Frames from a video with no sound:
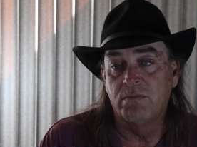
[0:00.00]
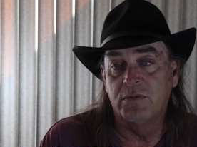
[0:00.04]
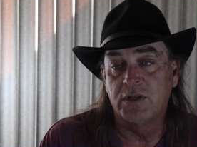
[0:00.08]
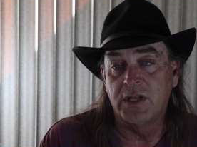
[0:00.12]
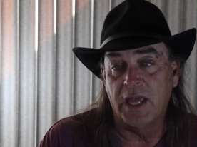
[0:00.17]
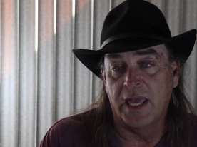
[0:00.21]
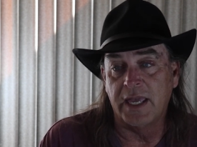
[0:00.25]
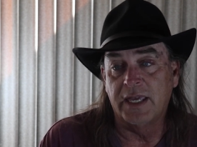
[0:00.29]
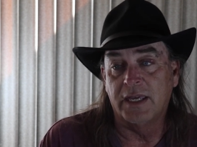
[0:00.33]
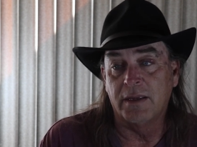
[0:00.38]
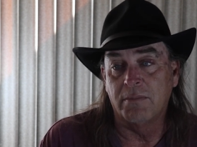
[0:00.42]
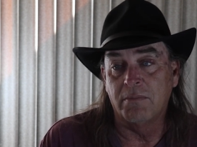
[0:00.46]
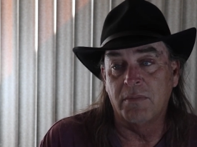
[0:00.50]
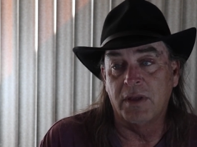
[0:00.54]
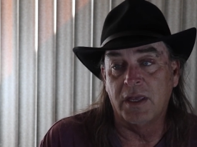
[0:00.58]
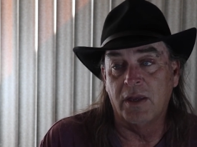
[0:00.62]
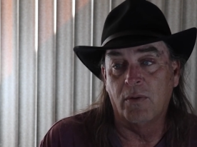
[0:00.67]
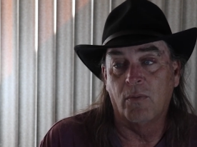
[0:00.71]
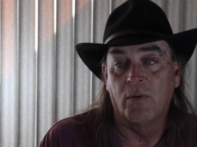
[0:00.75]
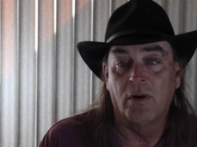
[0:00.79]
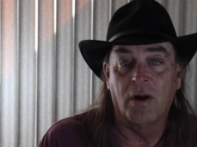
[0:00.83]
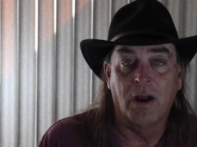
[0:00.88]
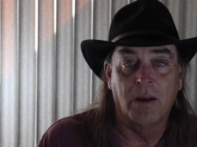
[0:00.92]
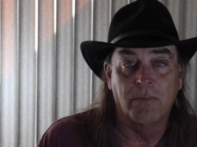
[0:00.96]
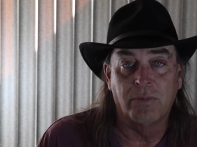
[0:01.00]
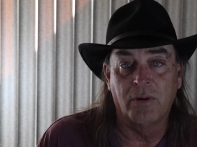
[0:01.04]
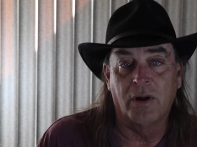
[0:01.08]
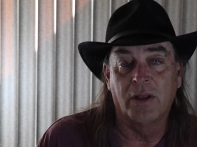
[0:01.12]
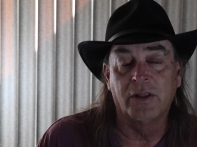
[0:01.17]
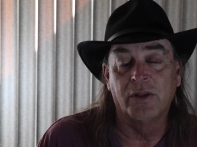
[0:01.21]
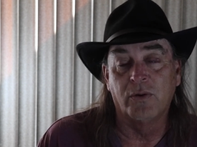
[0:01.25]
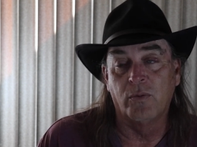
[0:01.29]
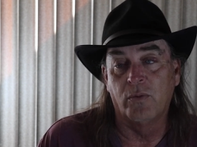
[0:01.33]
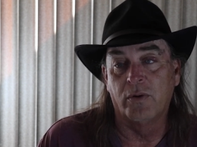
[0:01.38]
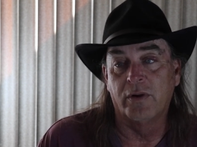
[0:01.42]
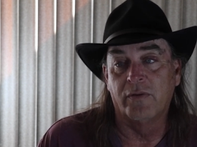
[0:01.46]
taken me where I
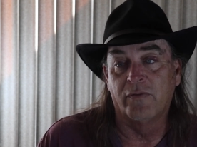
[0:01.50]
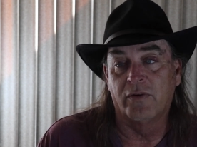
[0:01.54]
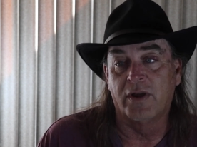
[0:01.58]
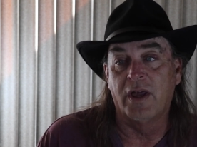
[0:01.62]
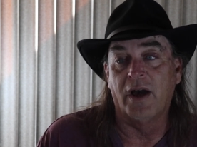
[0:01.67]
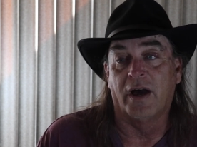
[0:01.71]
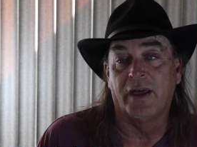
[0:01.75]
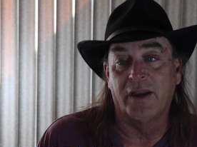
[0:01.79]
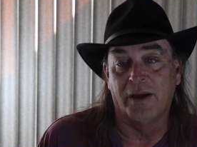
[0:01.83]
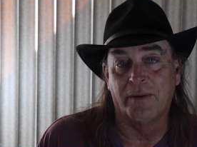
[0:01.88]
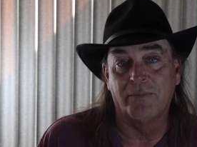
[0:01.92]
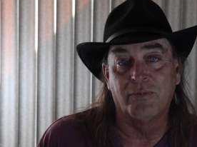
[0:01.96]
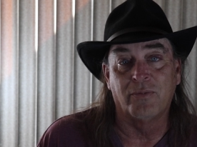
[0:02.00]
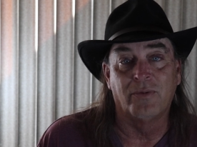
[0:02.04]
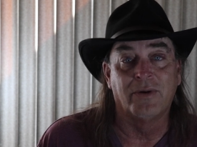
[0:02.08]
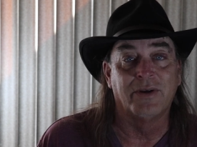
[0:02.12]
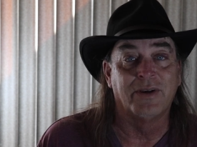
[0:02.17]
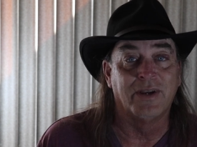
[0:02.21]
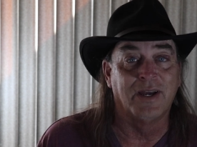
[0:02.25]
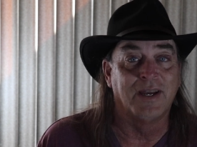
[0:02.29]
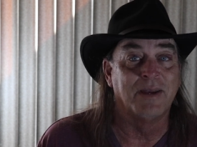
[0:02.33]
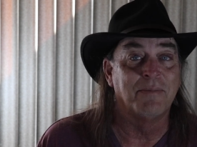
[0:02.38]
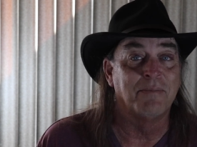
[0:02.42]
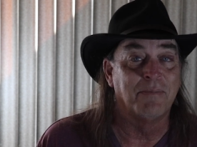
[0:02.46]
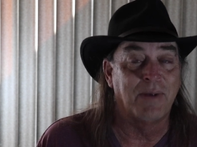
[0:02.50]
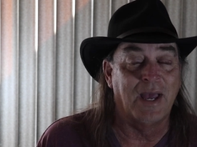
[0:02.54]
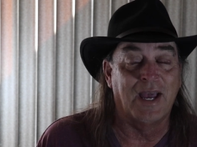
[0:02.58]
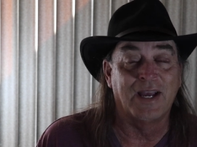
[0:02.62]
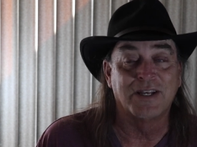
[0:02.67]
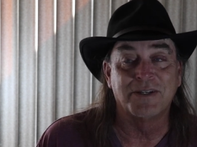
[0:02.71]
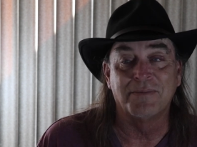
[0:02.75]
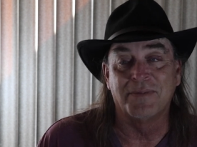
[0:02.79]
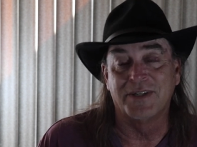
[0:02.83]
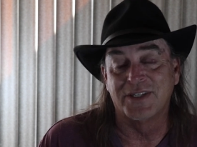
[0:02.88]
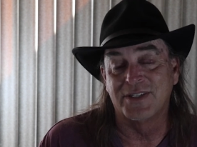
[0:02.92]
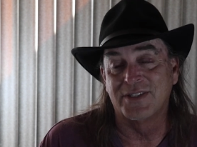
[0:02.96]
probably would have got up one night,
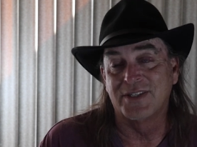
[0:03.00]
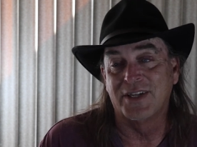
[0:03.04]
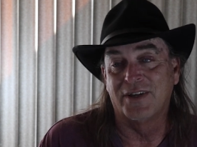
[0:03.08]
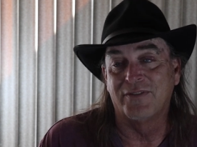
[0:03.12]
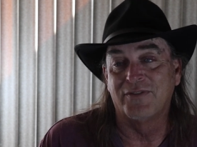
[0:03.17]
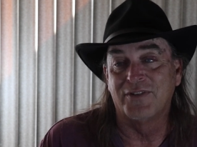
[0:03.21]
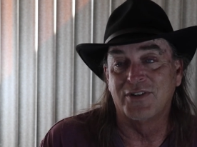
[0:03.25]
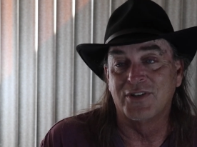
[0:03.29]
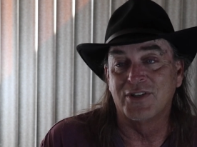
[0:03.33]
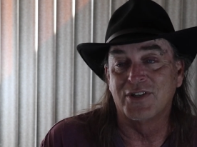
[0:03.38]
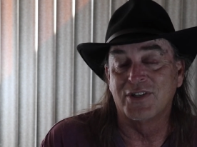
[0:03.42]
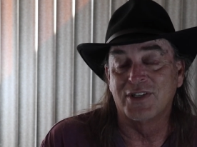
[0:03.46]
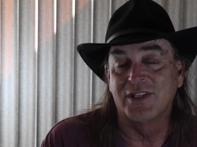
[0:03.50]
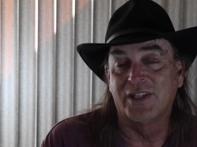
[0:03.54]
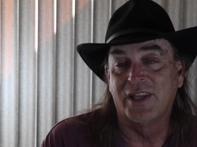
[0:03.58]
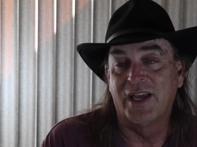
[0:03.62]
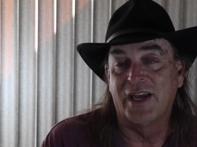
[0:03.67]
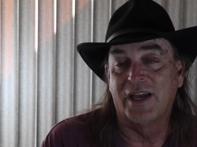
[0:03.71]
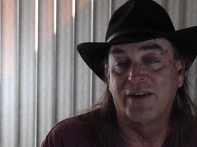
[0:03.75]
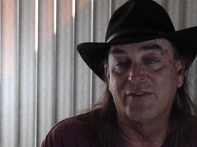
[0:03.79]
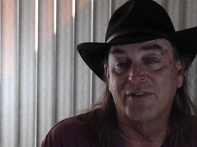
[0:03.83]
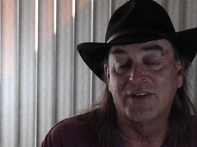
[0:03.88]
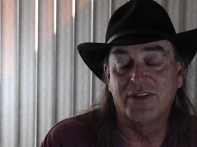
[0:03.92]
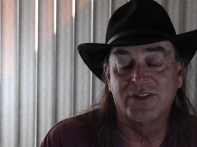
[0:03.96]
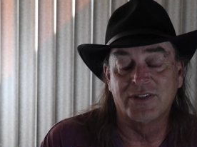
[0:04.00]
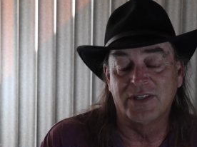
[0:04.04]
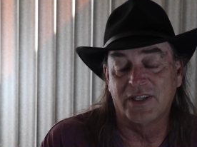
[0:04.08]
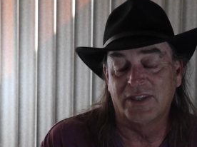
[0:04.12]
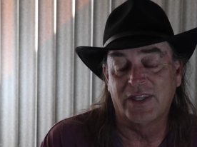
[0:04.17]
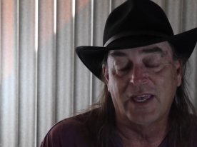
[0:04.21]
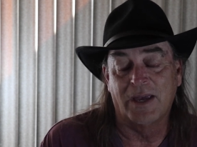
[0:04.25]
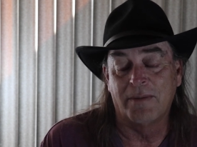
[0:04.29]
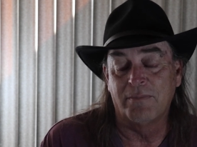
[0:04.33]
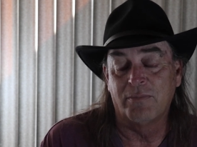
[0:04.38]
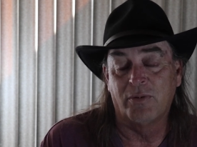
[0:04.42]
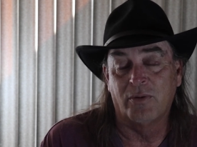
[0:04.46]
packed my stuff, and just left, because at
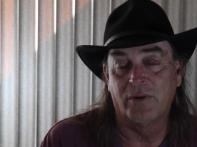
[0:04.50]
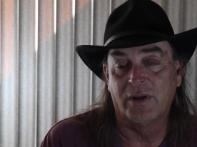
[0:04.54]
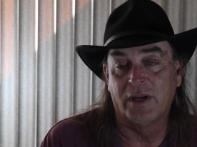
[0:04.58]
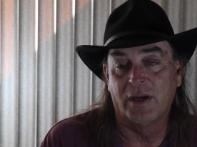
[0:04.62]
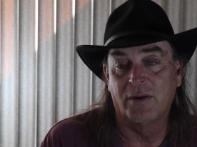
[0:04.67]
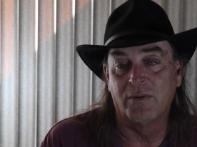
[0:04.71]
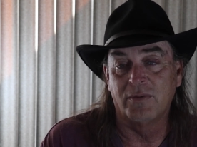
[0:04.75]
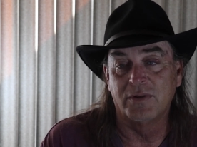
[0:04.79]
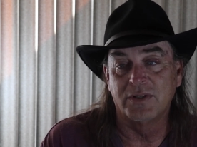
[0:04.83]
that point